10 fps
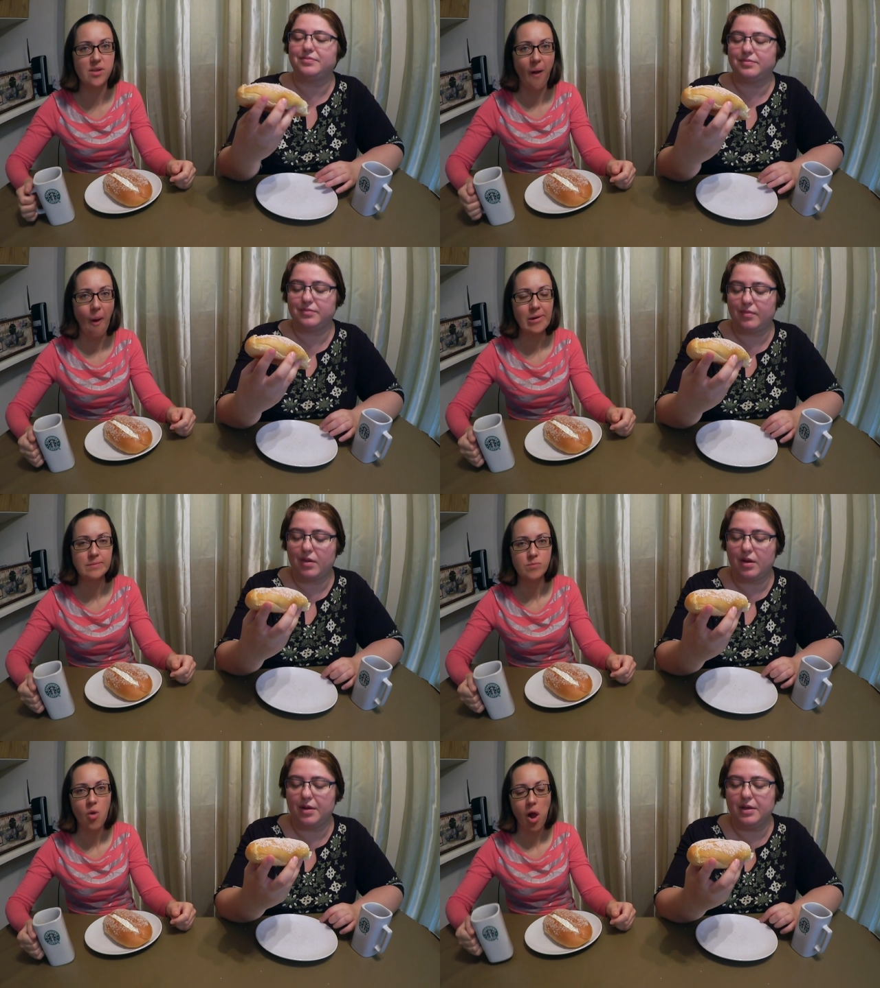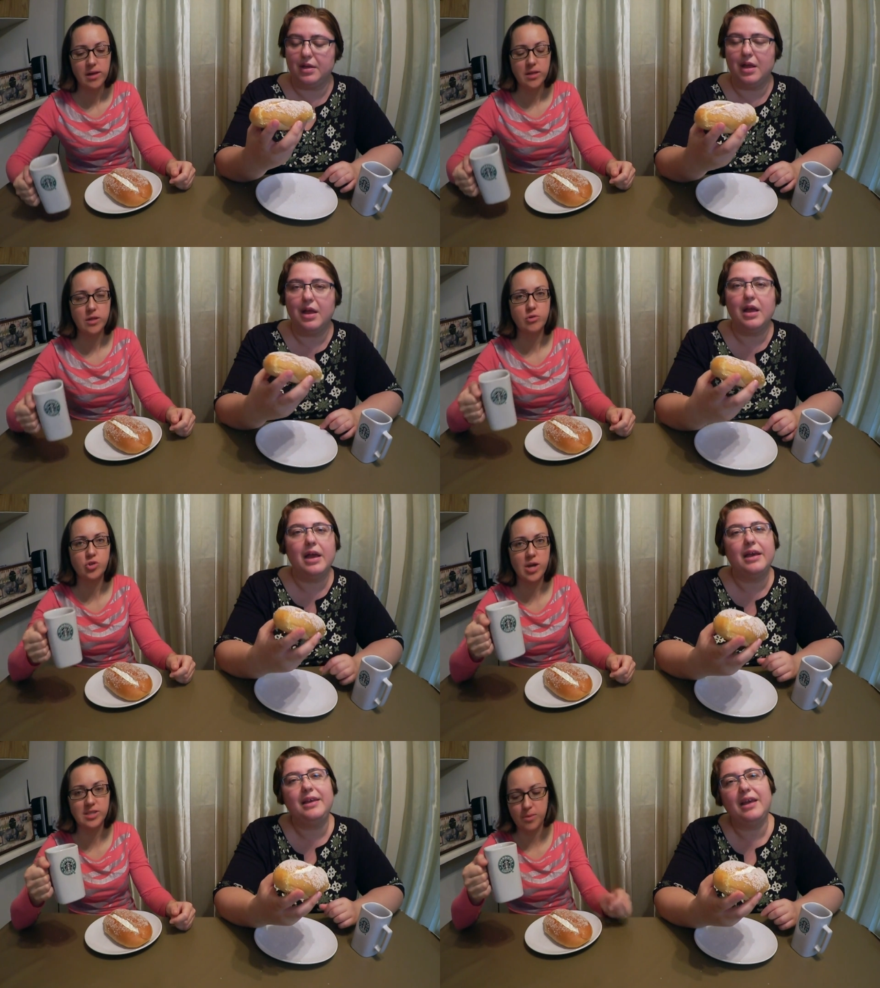Speaker 1: it, you know, you
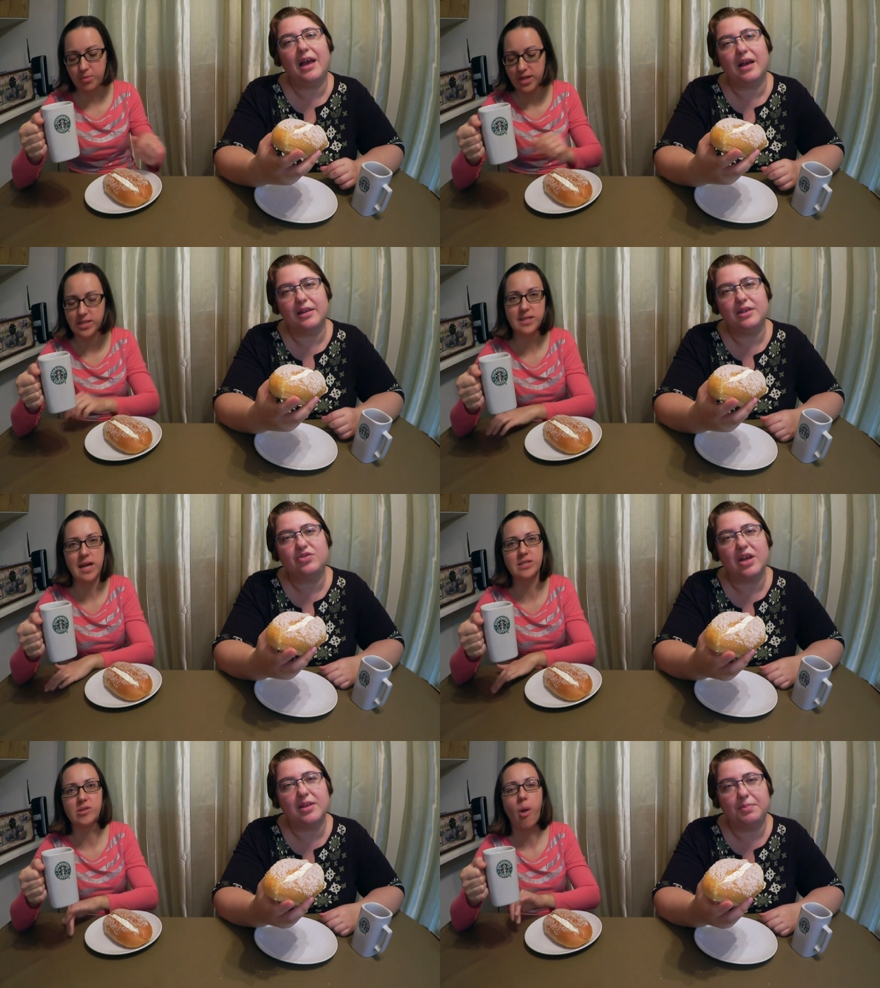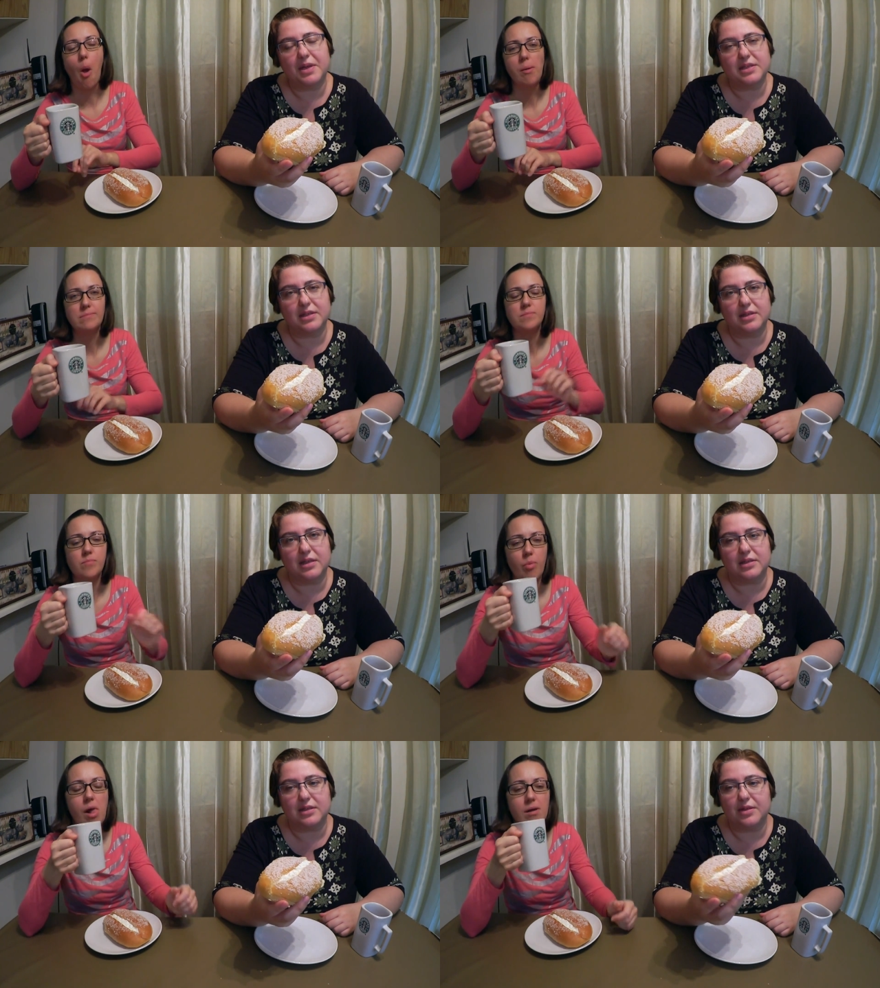trust
Speaker 2: the place that does it. The place that
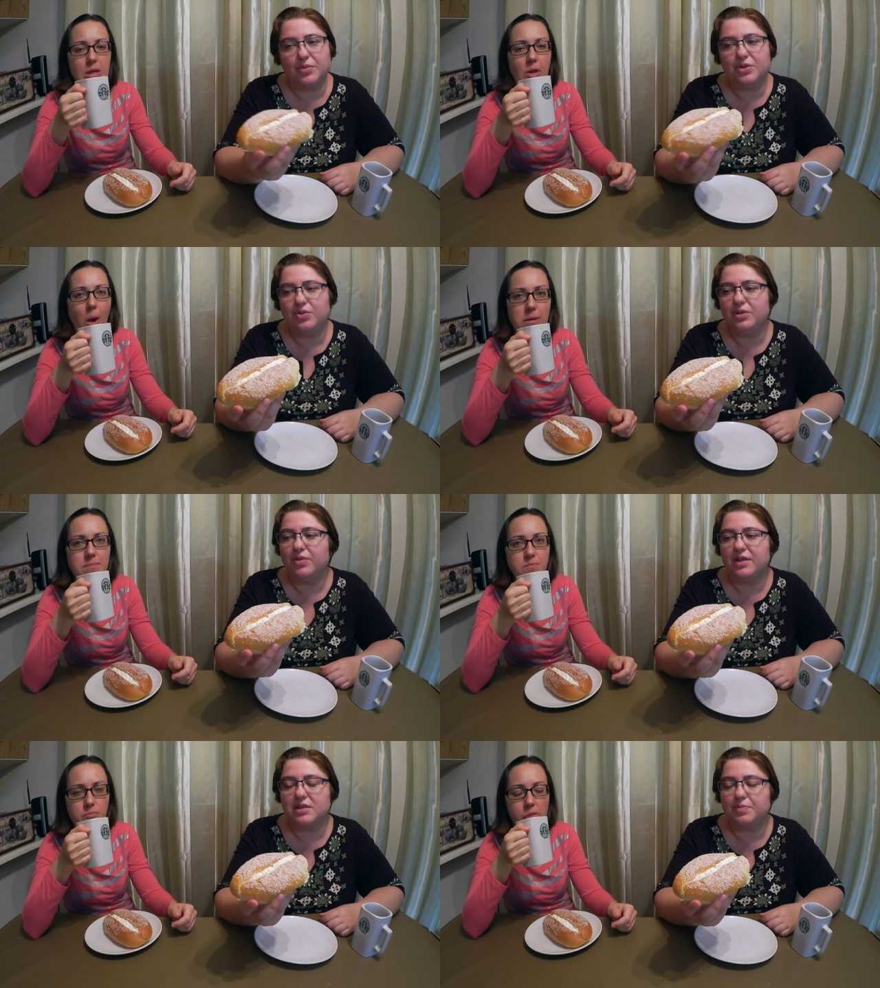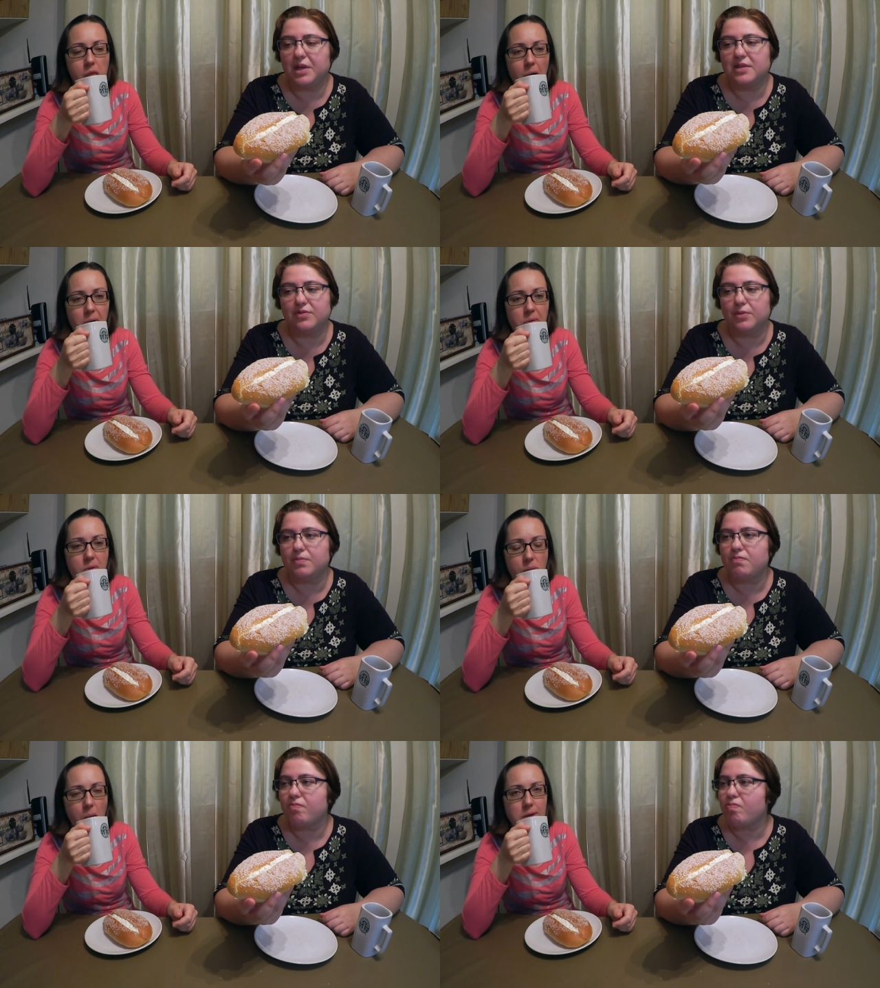does it. We're doing with this place for
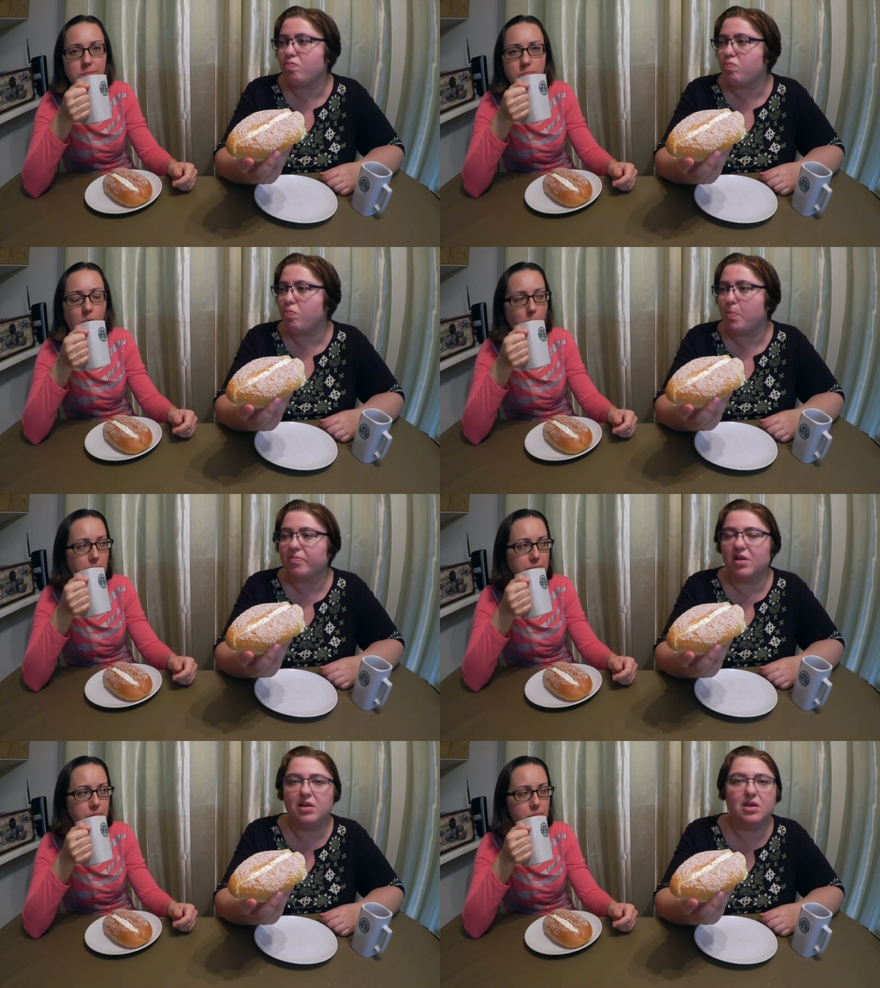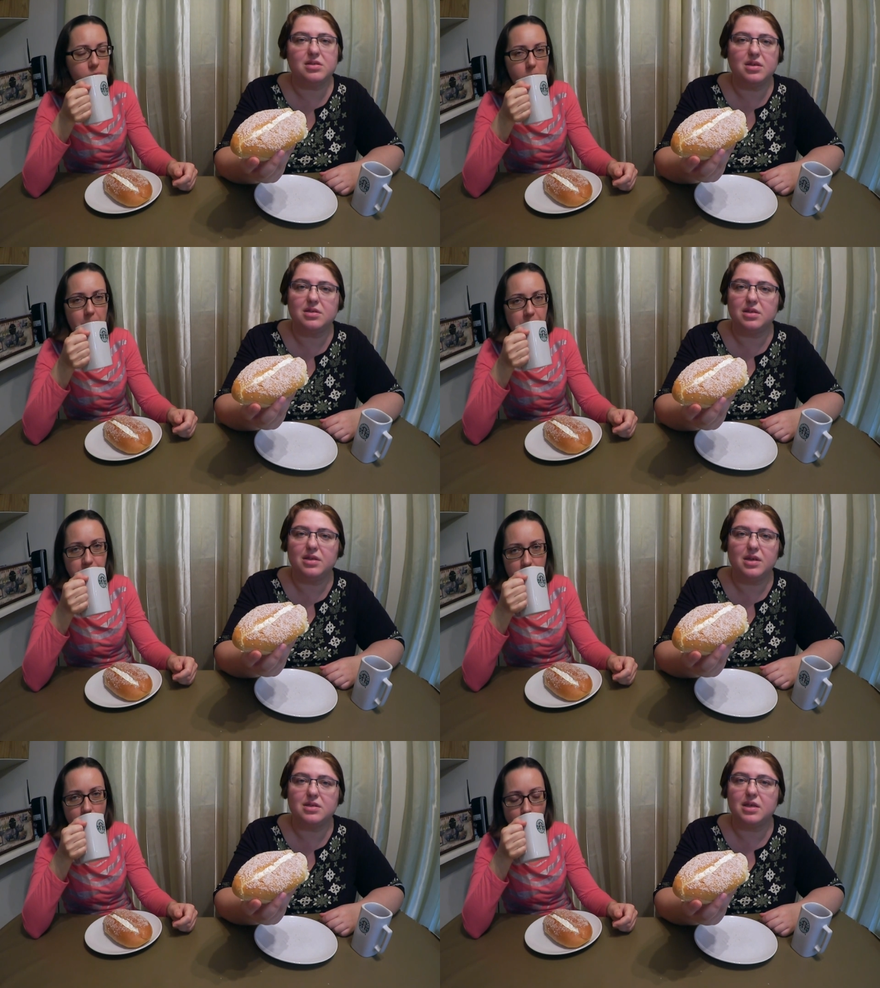years, years, and
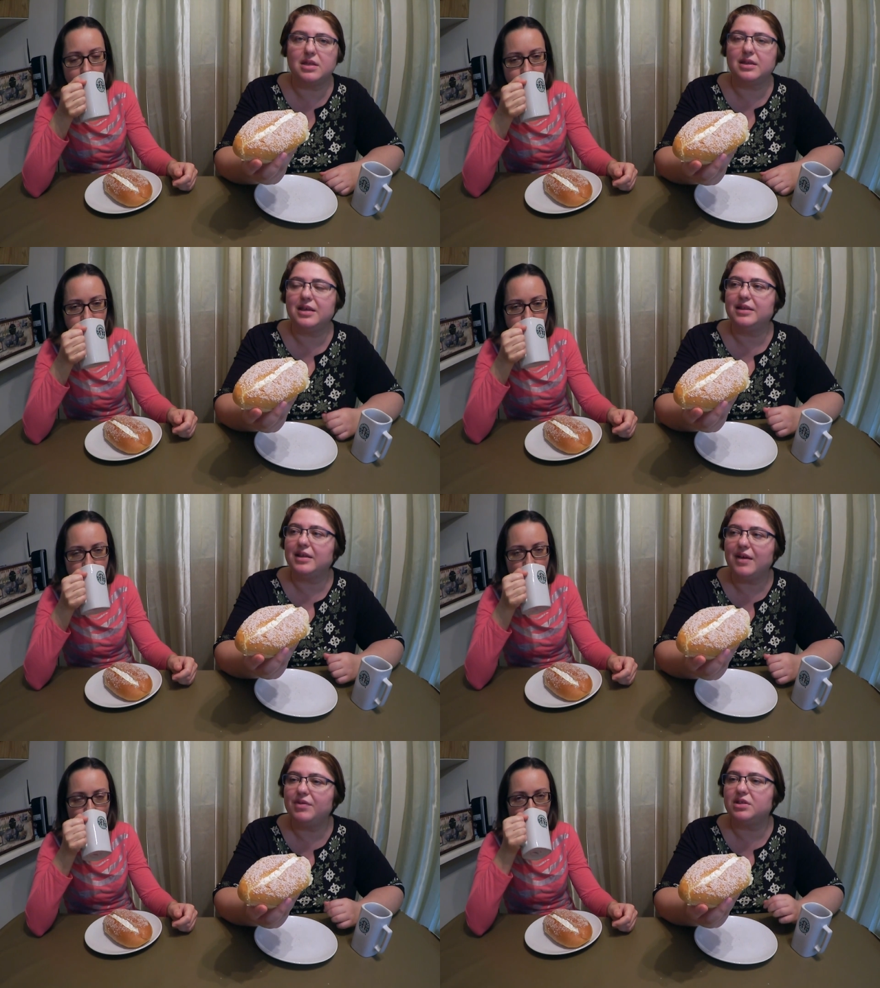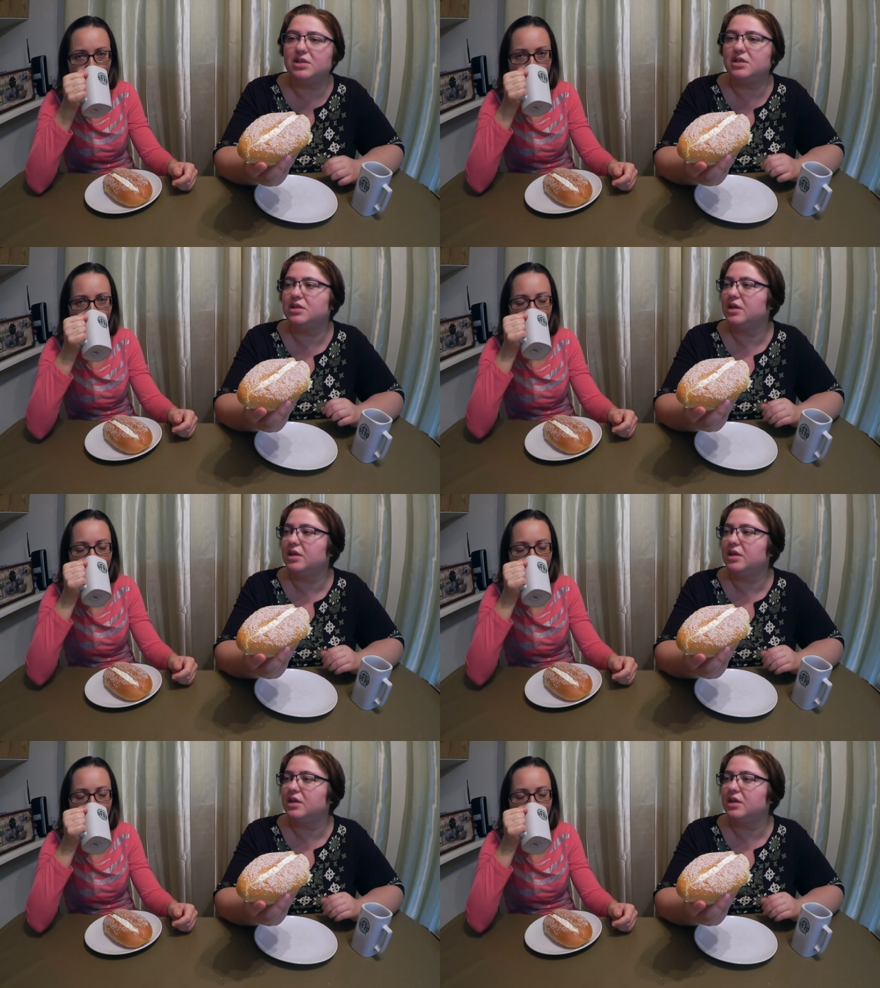years, and they never did